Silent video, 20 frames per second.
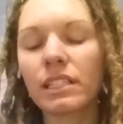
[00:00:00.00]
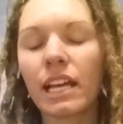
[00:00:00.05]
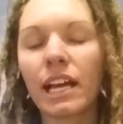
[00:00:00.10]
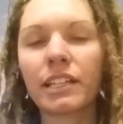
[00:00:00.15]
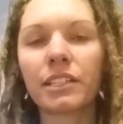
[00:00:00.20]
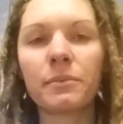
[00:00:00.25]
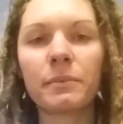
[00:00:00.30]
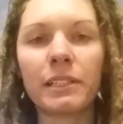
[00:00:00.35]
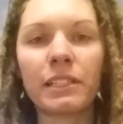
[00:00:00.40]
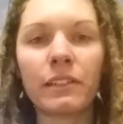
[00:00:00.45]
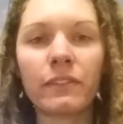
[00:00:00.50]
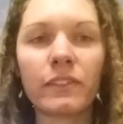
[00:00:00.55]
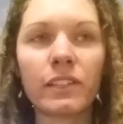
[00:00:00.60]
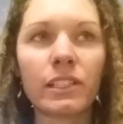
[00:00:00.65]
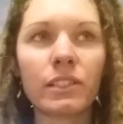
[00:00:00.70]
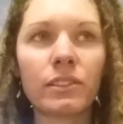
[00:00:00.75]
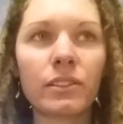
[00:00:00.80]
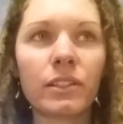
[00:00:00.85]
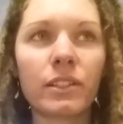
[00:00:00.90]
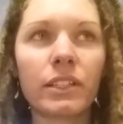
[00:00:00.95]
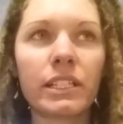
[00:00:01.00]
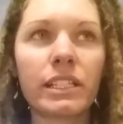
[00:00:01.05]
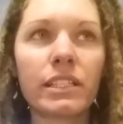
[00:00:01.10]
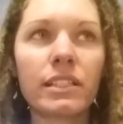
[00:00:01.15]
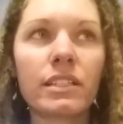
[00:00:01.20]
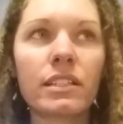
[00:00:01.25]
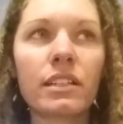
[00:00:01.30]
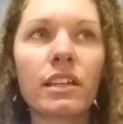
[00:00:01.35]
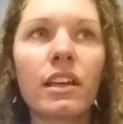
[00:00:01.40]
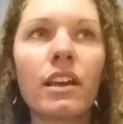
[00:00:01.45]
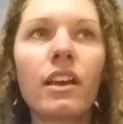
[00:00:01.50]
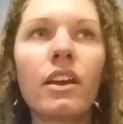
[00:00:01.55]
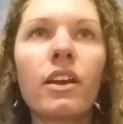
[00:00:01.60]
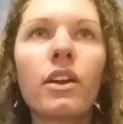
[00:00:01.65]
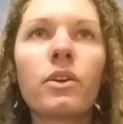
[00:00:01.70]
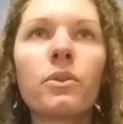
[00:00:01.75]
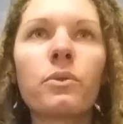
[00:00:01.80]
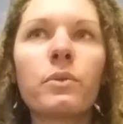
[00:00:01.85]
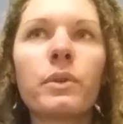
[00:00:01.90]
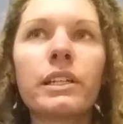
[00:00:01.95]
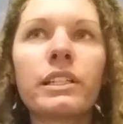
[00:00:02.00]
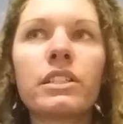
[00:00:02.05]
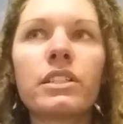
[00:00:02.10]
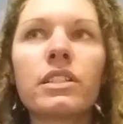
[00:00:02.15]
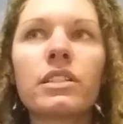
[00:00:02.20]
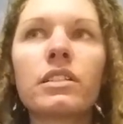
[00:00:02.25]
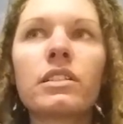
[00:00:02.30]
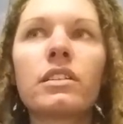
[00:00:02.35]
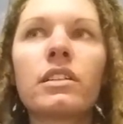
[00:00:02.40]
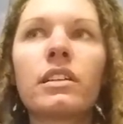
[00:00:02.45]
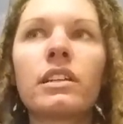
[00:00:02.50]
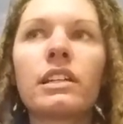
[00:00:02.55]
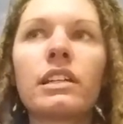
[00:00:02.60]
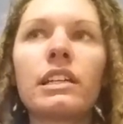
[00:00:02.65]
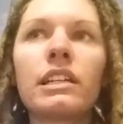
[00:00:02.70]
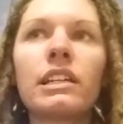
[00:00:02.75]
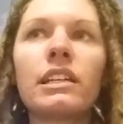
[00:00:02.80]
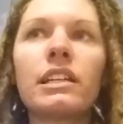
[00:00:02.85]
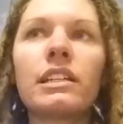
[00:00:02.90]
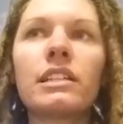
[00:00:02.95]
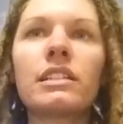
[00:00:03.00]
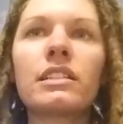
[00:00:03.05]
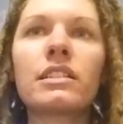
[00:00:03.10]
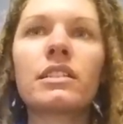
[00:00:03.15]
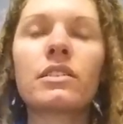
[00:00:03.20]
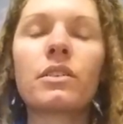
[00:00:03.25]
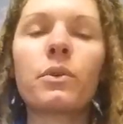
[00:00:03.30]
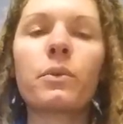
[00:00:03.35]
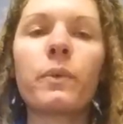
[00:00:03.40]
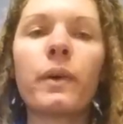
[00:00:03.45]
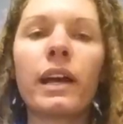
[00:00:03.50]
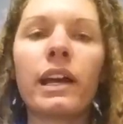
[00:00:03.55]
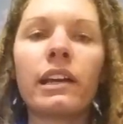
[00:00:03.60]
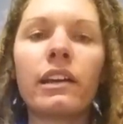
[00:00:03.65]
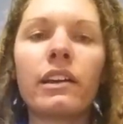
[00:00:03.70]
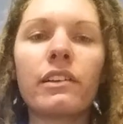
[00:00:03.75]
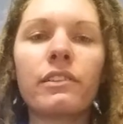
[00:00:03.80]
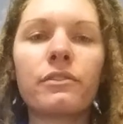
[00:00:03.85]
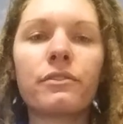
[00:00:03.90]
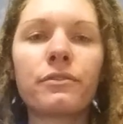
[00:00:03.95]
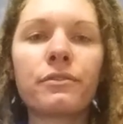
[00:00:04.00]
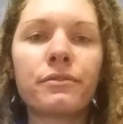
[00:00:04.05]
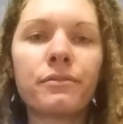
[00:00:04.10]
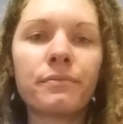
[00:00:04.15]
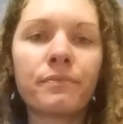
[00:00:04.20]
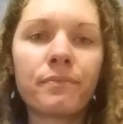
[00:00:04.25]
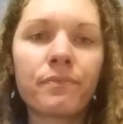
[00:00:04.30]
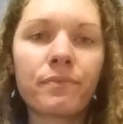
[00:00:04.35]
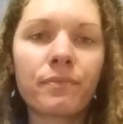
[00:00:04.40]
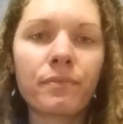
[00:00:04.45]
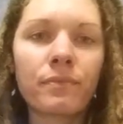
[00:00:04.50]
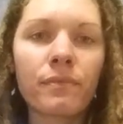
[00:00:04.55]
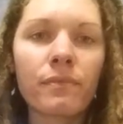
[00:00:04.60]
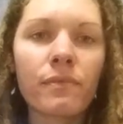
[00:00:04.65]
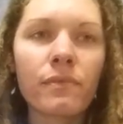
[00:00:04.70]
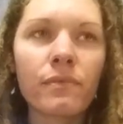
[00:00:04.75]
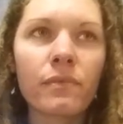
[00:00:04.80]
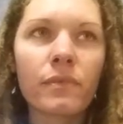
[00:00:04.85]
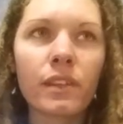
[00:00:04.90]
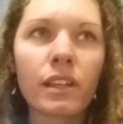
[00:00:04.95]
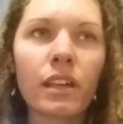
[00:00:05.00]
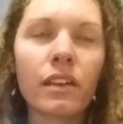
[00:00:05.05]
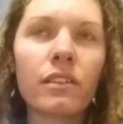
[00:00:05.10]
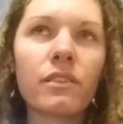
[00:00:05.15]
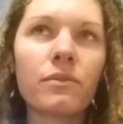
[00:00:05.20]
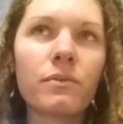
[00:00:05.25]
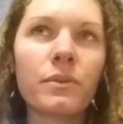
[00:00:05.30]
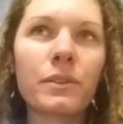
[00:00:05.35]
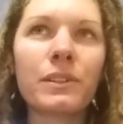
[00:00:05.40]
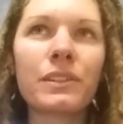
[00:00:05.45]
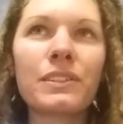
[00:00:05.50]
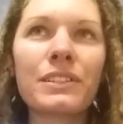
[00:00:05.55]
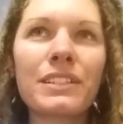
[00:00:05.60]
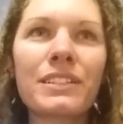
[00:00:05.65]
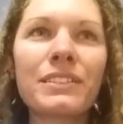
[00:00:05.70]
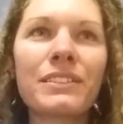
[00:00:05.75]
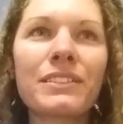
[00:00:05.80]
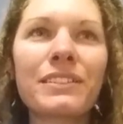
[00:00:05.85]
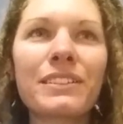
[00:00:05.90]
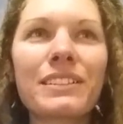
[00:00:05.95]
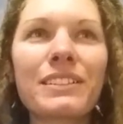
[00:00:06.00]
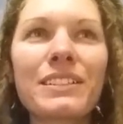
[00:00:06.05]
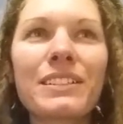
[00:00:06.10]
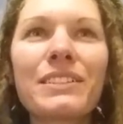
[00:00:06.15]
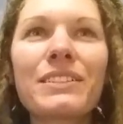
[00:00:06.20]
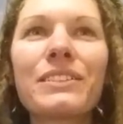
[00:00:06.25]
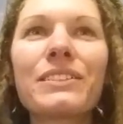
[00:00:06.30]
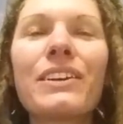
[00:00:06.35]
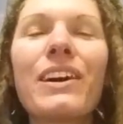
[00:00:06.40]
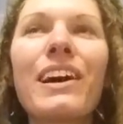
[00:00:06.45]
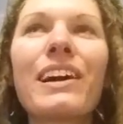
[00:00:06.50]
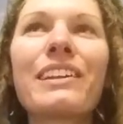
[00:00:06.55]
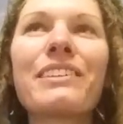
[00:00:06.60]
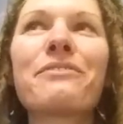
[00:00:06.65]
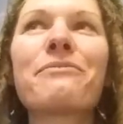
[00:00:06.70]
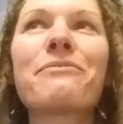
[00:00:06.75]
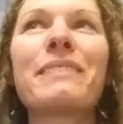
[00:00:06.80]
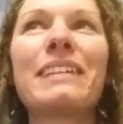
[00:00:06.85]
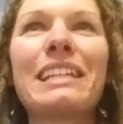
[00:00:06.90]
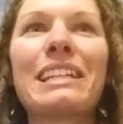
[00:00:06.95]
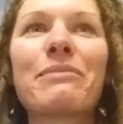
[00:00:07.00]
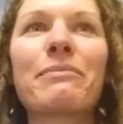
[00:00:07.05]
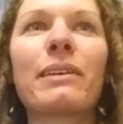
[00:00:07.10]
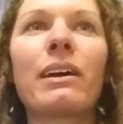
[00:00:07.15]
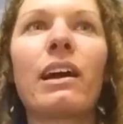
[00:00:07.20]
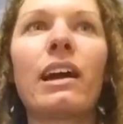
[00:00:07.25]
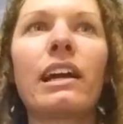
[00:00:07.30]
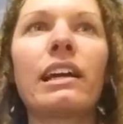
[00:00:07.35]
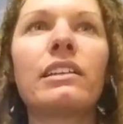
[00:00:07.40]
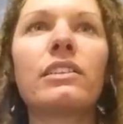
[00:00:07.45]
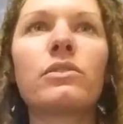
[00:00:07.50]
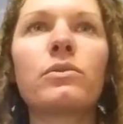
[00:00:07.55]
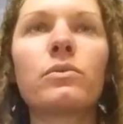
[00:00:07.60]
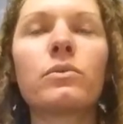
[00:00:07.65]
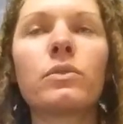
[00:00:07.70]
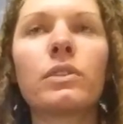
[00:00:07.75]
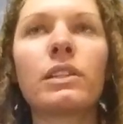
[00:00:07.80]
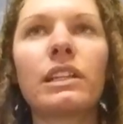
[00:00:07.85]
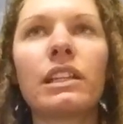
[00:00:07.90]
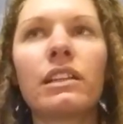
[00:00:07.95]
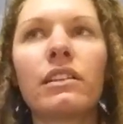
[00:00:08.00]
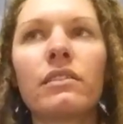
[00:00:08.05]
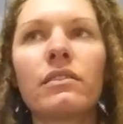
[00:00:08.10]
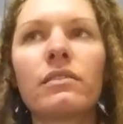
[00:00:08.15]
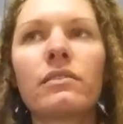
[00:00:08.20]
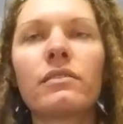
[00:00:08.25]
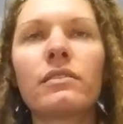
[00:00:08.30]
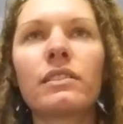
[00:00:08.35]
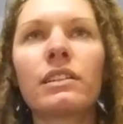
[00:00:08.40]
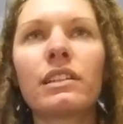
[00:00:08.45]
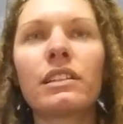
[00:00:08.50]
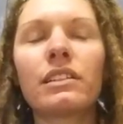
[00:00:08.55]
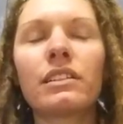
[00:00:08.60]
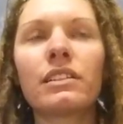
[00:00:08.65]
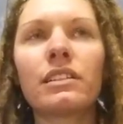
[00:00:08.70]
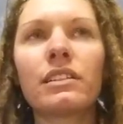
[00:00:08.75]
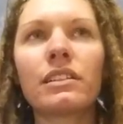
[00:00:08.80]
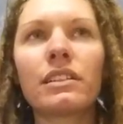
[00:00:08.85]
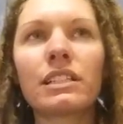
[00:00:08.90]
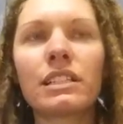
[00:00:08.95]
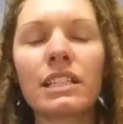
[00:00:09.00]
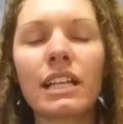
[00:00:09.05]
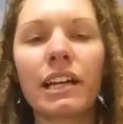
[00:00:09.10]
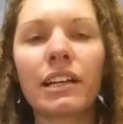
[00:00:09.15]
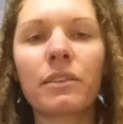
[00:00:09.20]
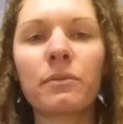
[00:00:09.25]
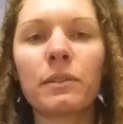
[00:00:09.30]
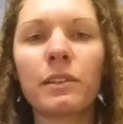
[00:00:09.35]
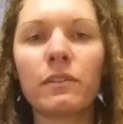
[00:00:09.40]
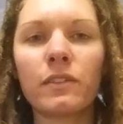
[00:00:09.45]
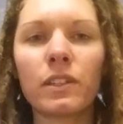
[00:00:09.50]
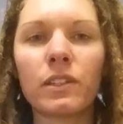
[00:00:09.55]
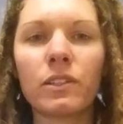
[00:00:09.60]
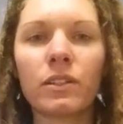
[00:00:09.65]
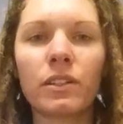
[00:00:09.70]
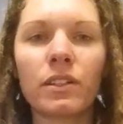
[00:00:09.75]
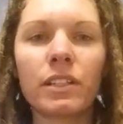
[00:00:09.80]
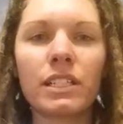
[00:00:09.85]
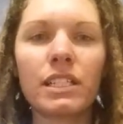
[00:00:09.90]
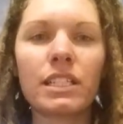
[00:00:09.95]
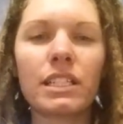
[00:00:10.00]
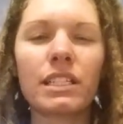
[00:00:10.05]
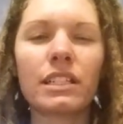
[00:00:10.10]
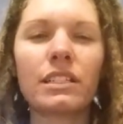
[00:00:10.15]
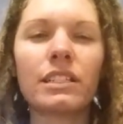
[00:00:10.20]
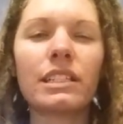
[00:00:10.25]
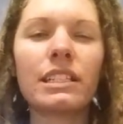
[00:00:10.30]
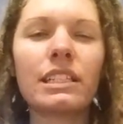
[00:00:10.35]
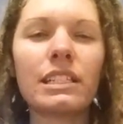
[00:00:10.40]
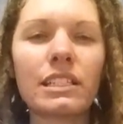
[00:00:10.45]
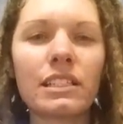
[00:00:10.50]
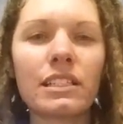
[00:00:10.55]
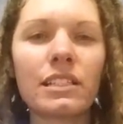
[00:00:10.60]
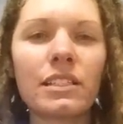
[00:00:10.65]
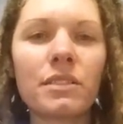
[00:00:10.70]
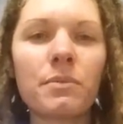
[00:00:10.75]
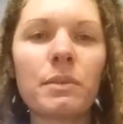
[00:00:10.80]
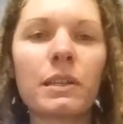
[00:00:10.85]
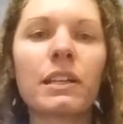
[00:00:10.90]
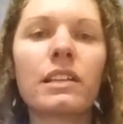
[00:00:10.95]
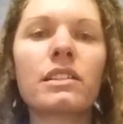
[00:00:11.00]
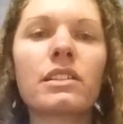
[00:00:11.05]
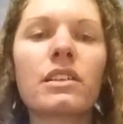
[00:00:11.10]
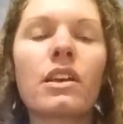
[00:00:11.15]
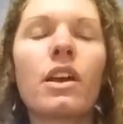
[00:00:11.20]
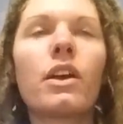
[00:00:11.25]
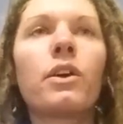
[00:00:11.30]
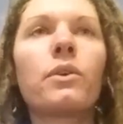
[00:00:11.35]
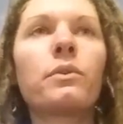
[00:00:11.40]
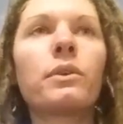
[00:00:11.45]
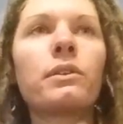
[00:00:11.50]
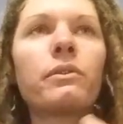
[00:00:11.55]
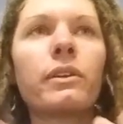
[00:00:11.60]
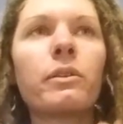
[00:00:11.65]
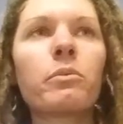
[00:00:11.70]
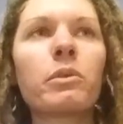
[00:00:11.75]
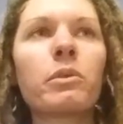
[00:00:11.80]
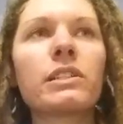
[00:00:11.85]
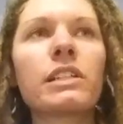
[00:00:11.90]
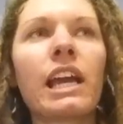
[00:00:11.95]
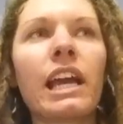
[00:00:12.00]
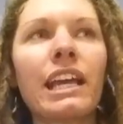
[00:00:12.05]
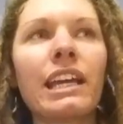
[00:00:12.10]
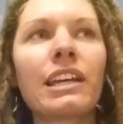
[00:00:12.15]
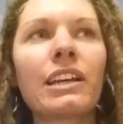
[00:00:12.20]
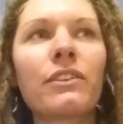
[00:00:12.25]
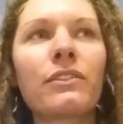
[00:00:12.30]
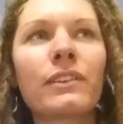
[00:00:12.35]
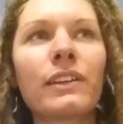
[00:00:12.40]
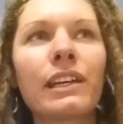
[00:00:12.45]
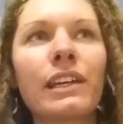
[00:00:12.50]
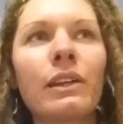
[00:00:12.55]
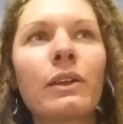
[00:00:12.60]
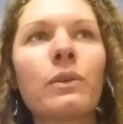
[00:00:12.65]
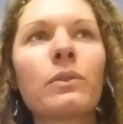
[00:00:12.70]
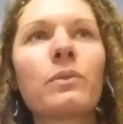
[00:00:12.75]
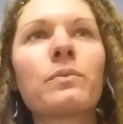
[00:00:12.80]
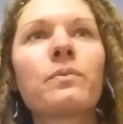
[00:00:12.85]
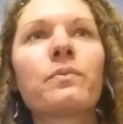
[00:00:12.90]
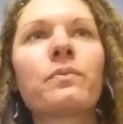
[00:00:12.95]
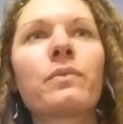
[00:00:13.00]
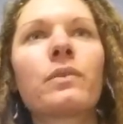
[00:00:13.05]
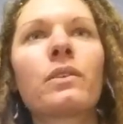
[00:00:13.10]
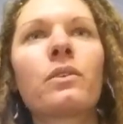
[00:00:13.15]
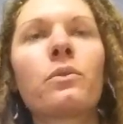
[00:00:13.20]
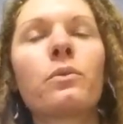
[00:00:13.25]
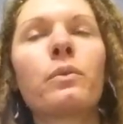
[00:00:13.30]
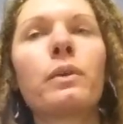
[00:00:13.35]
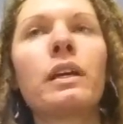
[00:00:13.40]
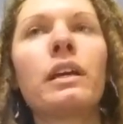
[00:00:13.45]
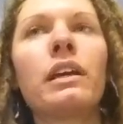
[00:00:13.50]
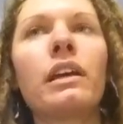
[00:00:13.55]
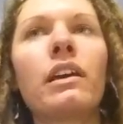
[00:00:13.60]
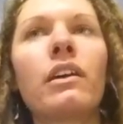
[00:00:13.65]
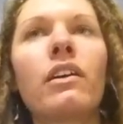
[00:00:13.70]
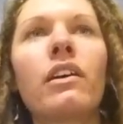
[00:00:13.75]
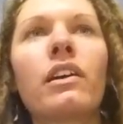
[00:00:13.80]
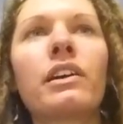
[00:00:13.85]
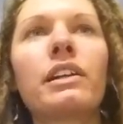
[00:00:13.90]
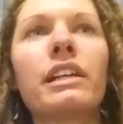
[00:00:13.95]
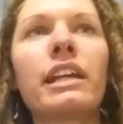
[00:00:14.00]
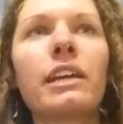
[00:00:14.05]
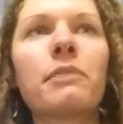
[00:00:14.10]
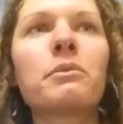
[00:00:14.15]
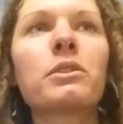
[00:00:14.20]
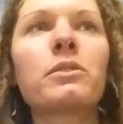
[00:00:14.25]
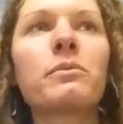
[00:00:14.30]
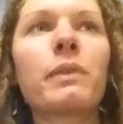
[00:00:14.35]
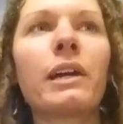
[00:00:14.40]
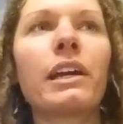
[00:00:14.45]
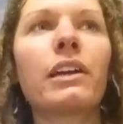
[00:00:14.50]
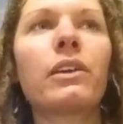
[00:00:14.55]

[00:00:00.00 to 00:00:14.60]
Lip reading: sacrament of the Eucharist, which is a way of, well, there's a lot of meaning behind what the sacrament of the Eucharist is, because when we partake of it, we are enabled